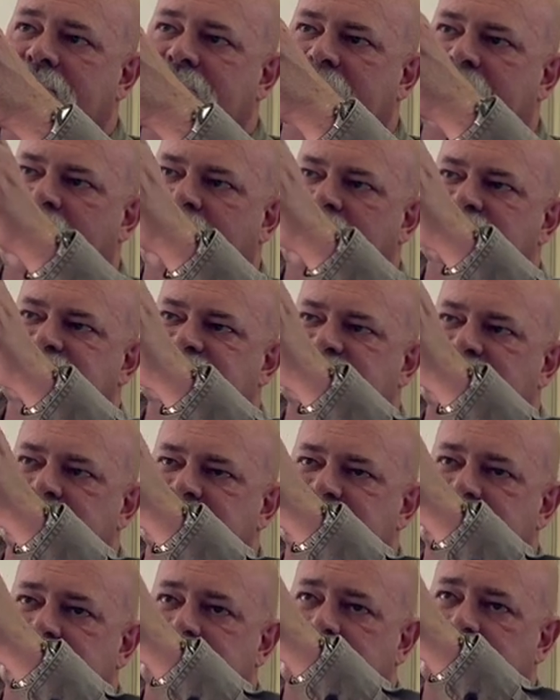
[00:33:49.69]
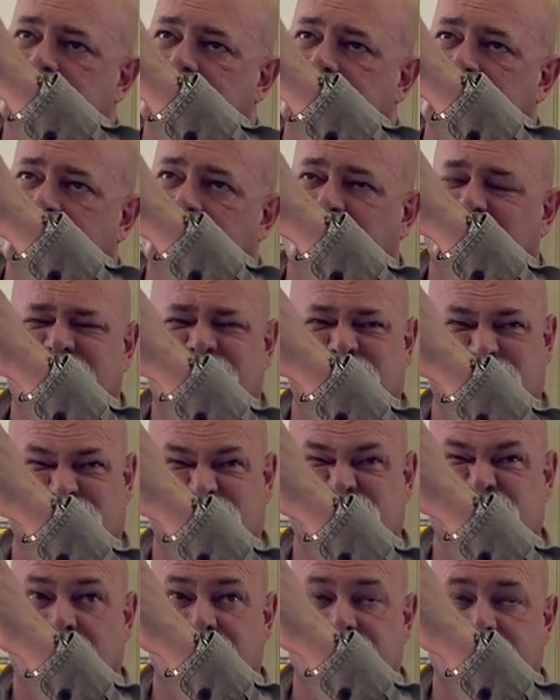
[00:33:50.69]
had some, I think it was
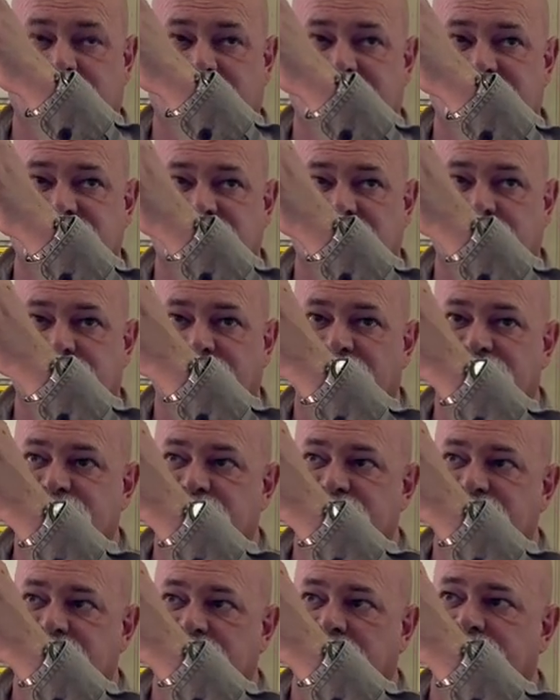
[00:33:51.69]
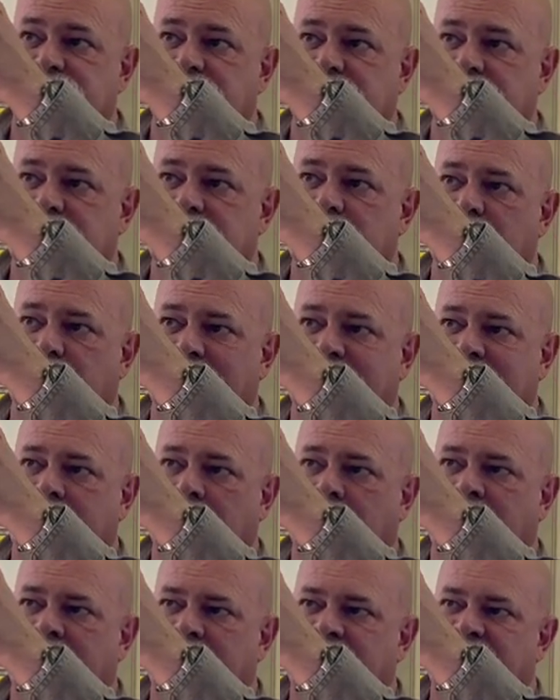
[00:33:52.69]
South Korean surplus. It was a little dirty. We ran a
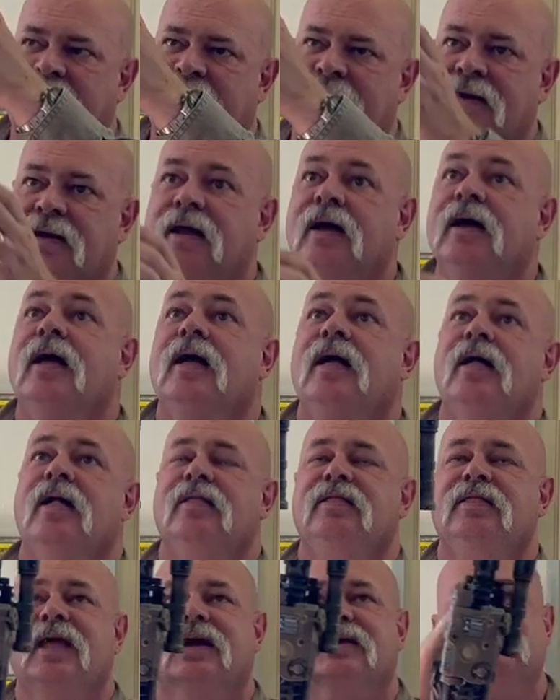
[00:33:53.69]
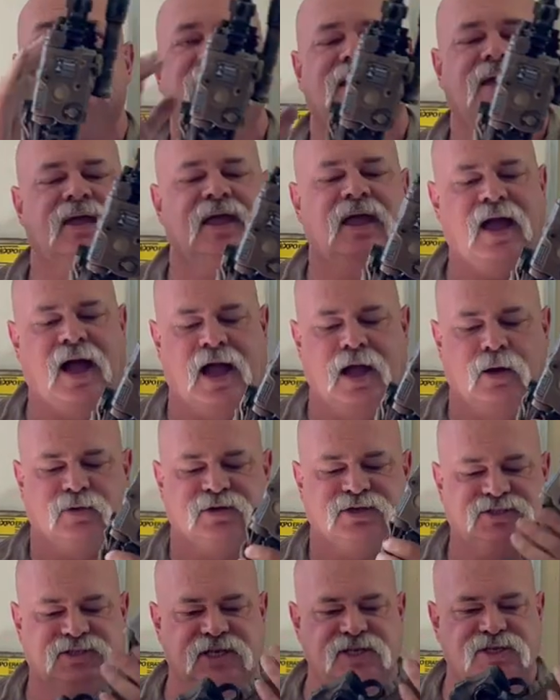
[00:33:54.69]
lot of that. Next day, I
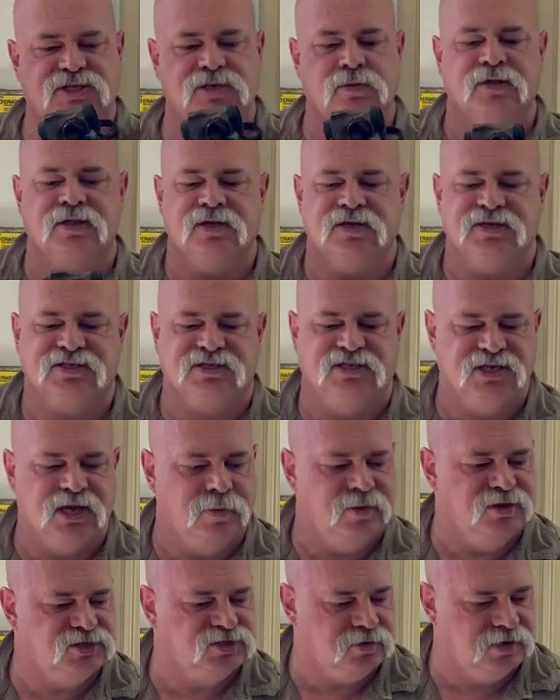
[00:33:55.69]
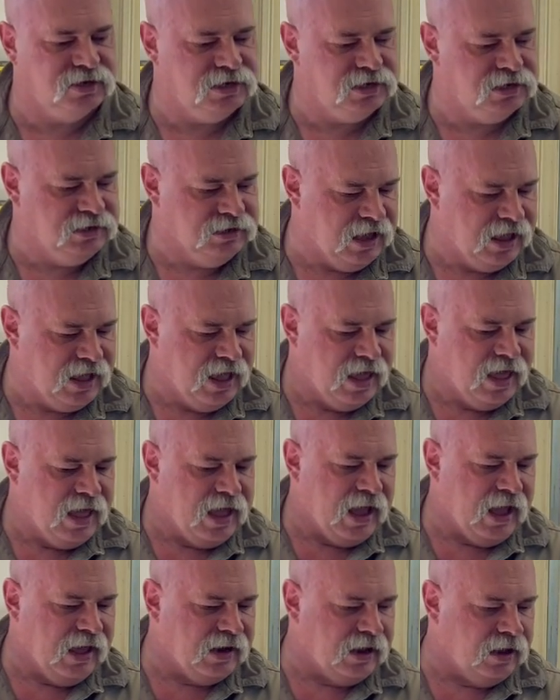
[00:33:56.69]
was teaching with this and demonstrating,
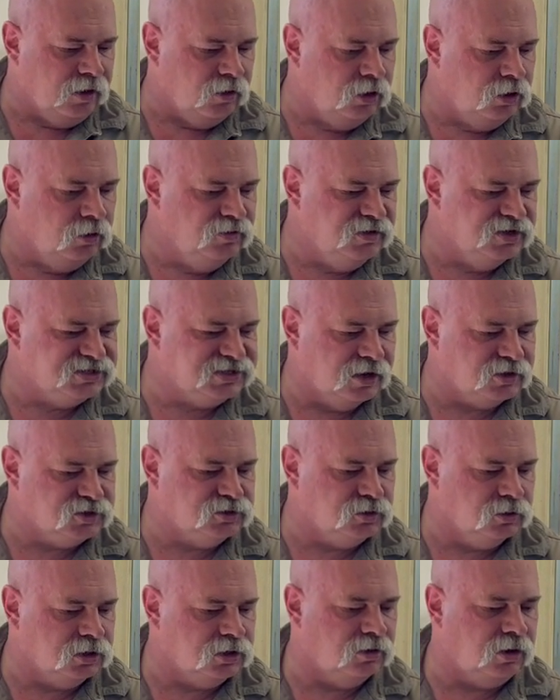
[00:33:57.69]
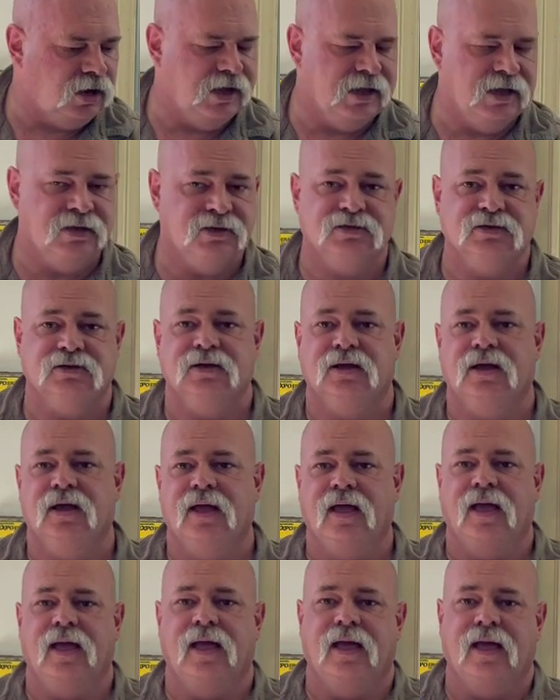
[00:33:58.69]
and I loaned this out to a client
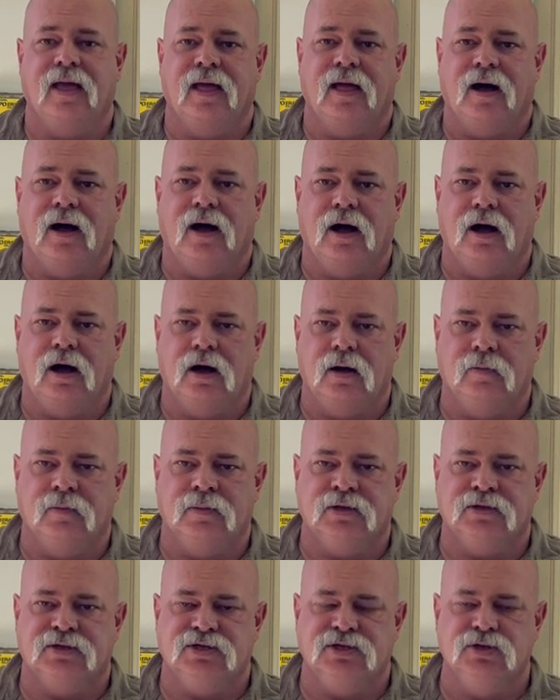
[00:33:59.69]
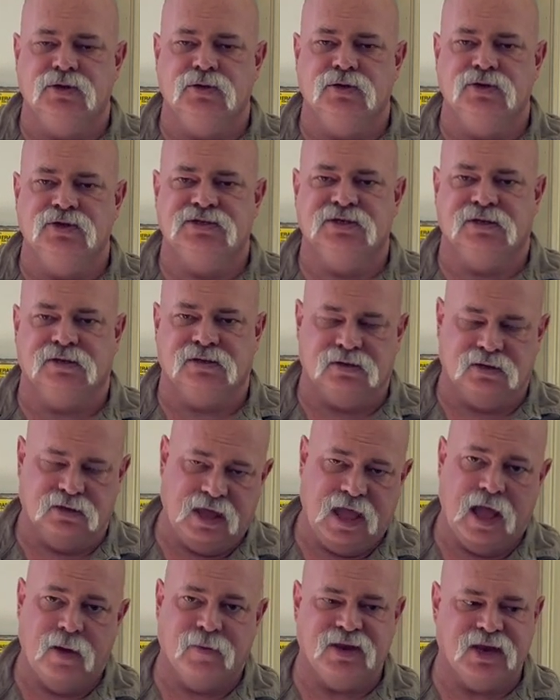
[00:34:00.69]
to use it
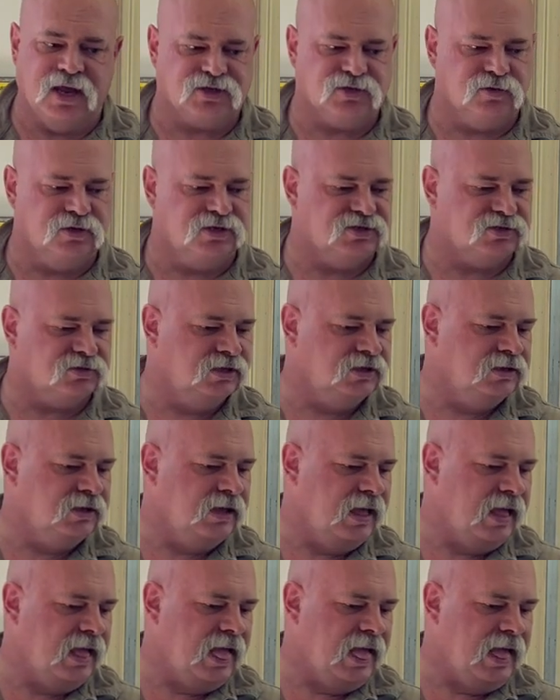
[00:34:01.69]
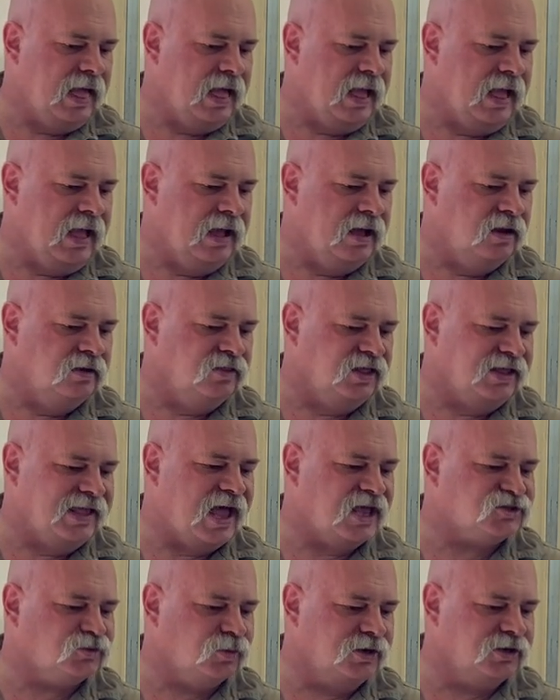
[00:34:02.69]
ambidextrously, and the
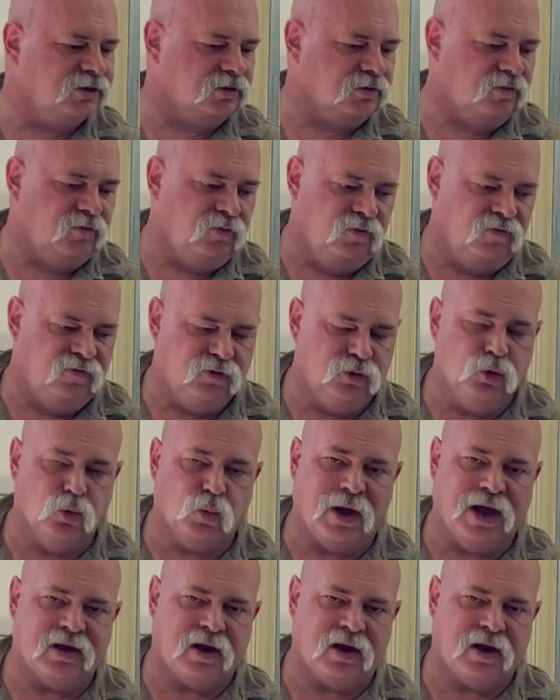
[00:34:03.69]
gas regulator flew right